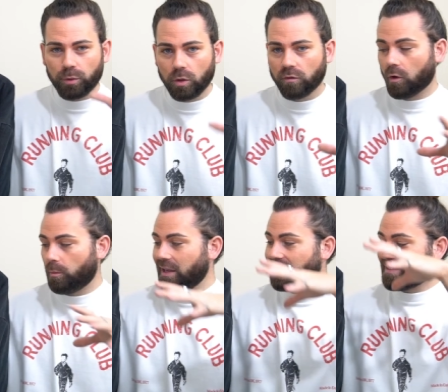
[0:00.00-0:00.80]
beautiful
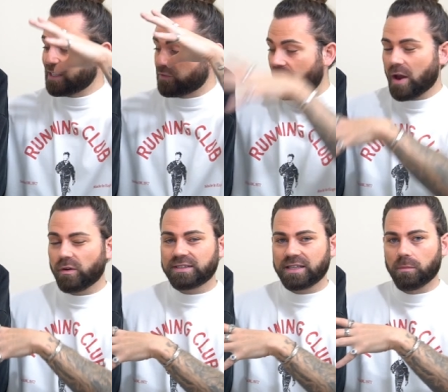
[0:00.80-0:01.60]
piece that is
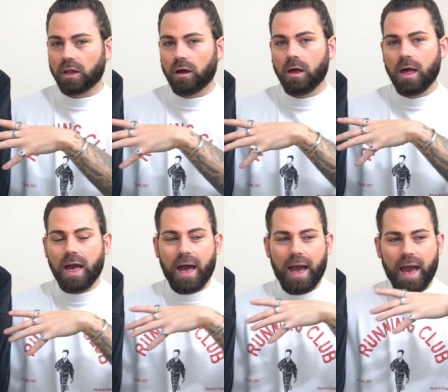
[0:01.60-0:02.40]
very similar
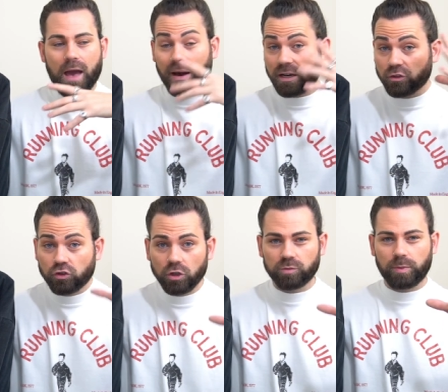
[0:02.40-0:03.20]
um, and it's
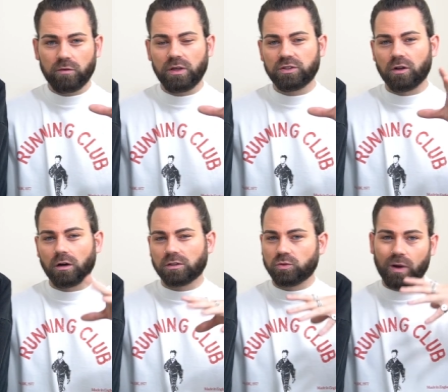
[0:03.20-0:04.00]
just been
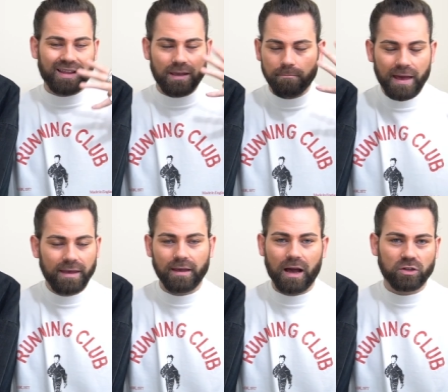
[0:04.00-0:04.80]
restocked as well. It
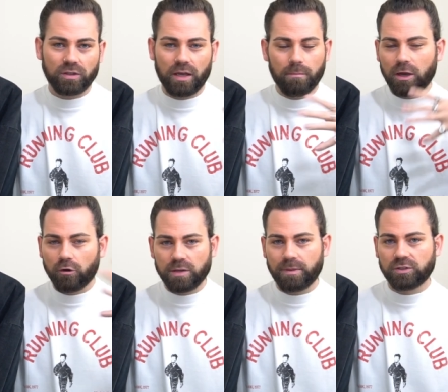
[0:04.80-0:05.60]
may actually, it may
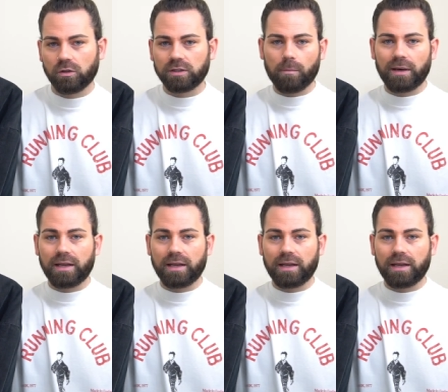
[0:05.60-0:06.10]
already be sold out by